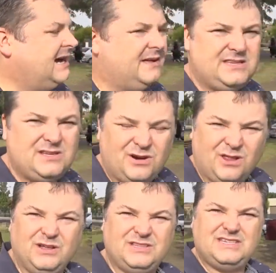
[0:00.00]
There's not a
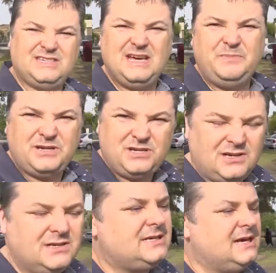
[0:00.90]
lot to see, but you
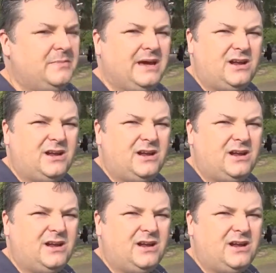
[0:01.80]
can see me,